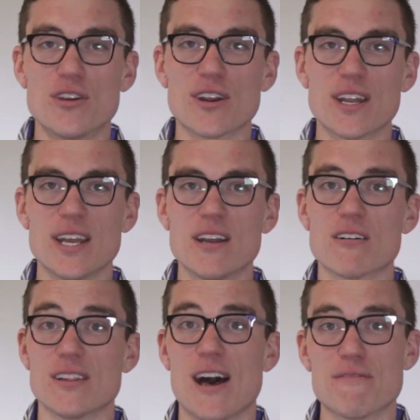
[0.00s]
You're going to hear
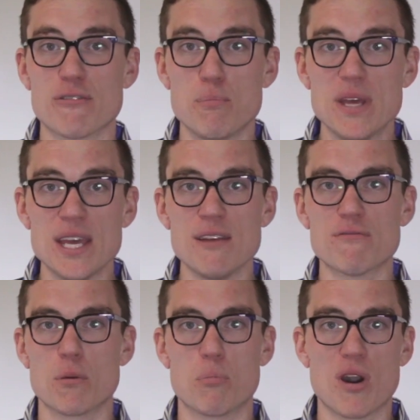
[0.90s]
a lot from me,
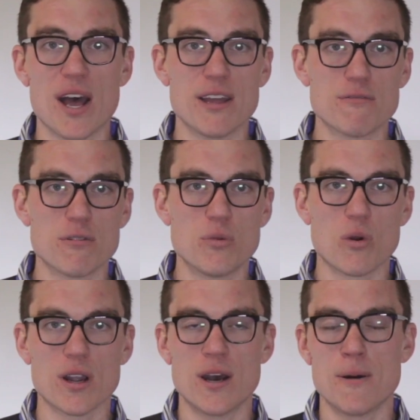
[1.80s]
from Brian, from
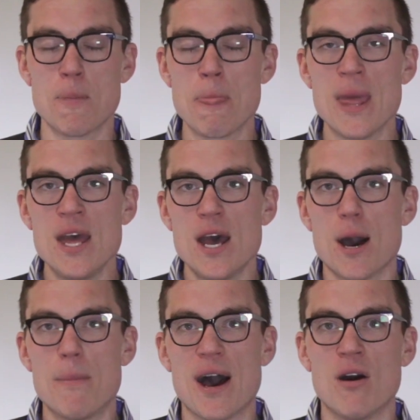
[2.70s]
Norcom,
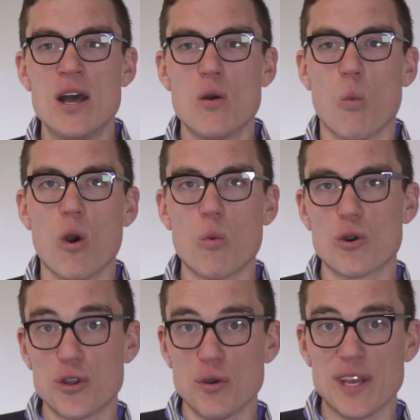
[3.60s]
about what we're
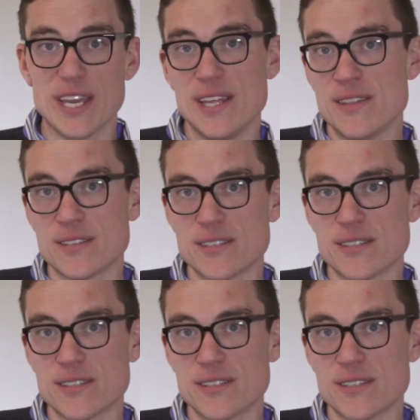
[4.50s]
doing in the